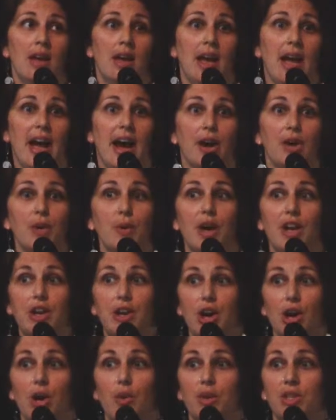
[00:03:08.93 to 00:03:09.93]
How do I
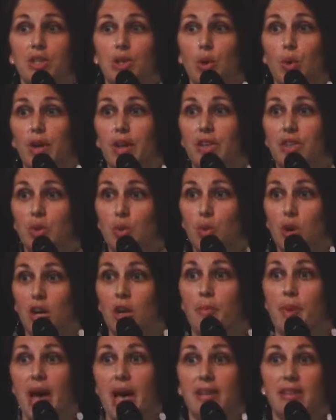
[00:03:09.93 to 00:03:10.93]
know what's going to
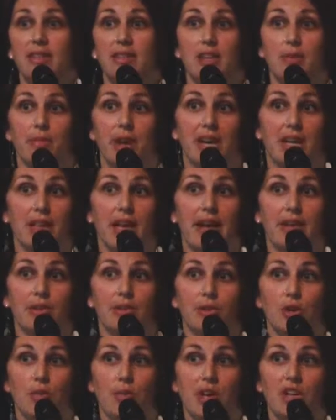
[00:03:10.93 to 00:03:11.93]
work best in my classroom?